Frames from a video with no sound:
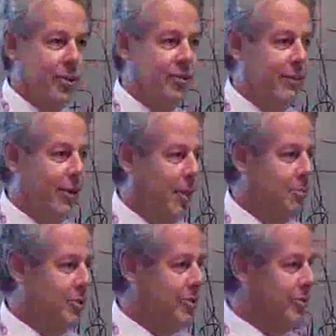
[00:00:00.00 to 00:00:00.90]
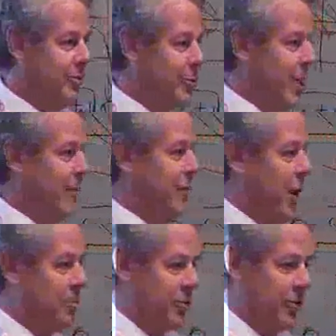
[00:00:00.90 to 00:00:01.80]
And of course, there are several options. You
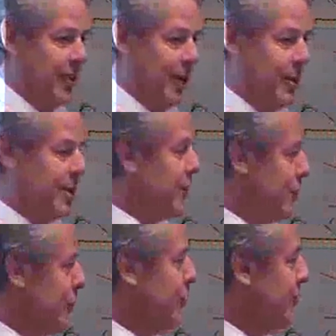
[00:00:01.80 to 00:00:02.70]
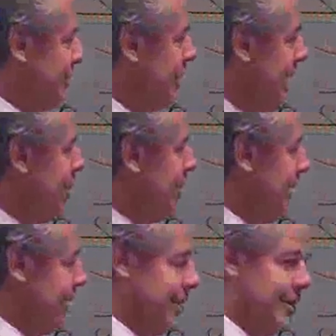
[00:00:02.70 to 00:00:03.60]
gave the options that we could do some
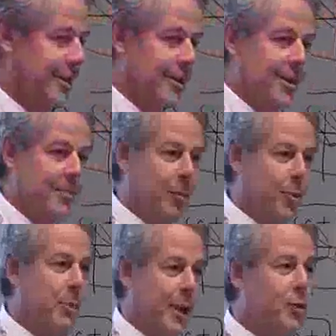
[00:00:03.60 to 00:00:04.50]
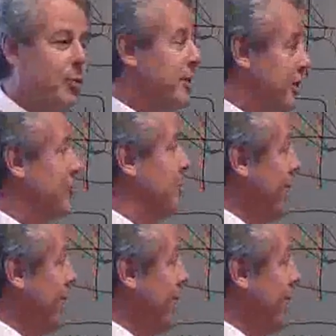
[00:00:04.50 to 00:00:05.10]
gambling, but we better do